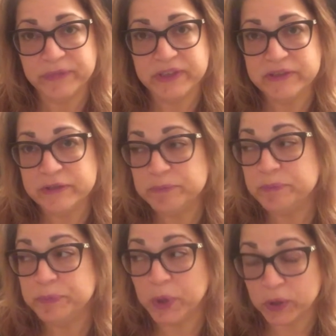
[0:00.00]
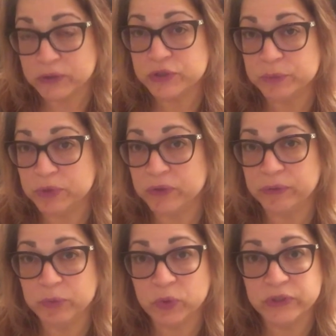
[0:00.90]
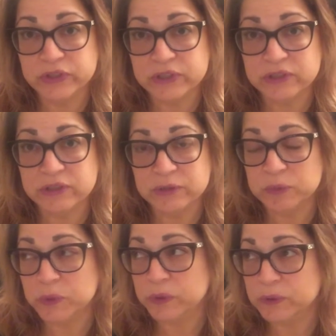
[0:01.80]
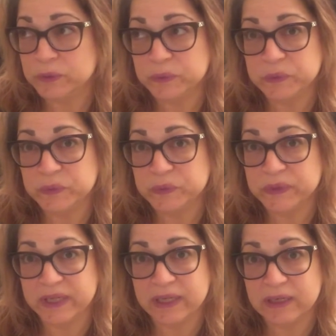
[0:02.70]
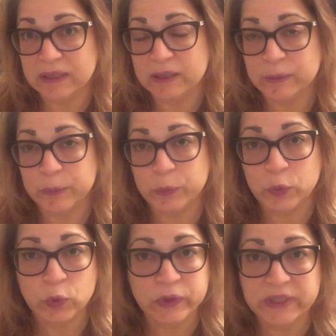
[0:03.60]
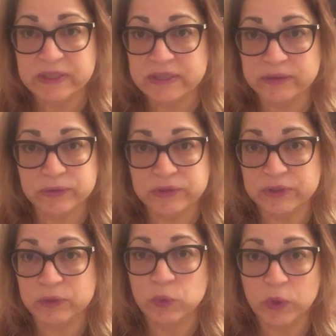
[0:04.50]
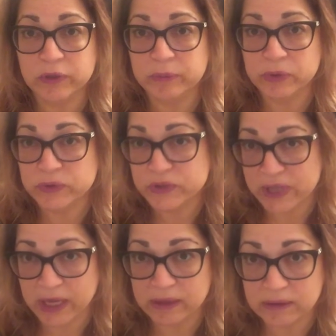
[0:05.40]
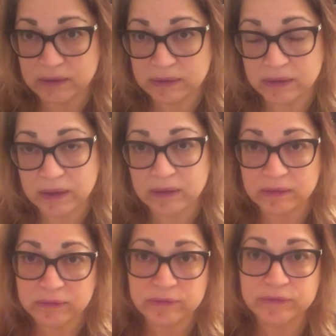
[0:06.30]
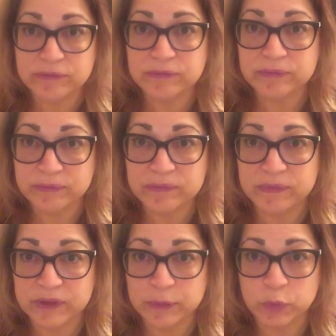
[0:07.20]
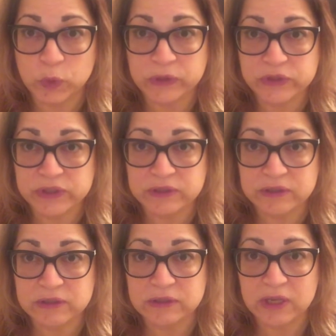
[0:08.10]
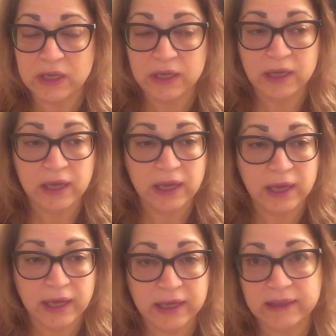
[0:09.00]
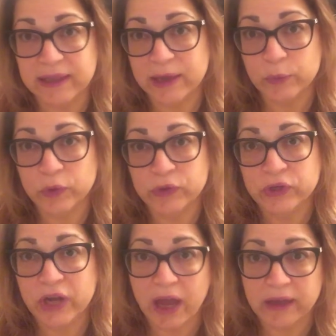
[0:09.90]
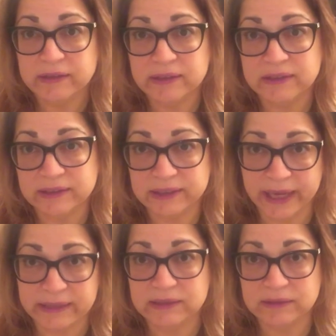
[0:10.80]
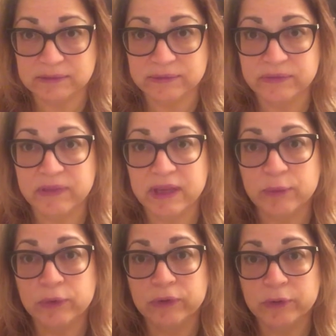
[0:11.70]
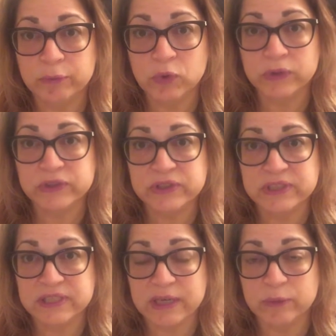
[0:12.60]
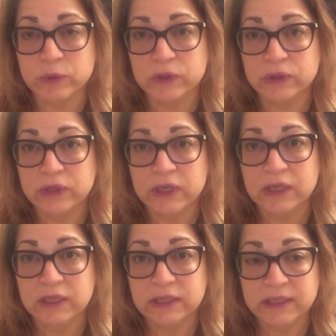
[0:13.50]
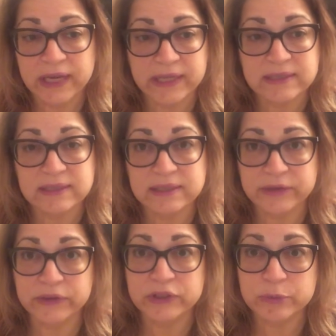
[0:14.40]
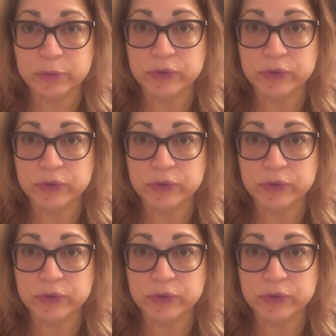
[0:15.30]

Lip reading: These partial birth abortions were like 0.001% of the abortions, and they were not elective. They were abortions that were necessary to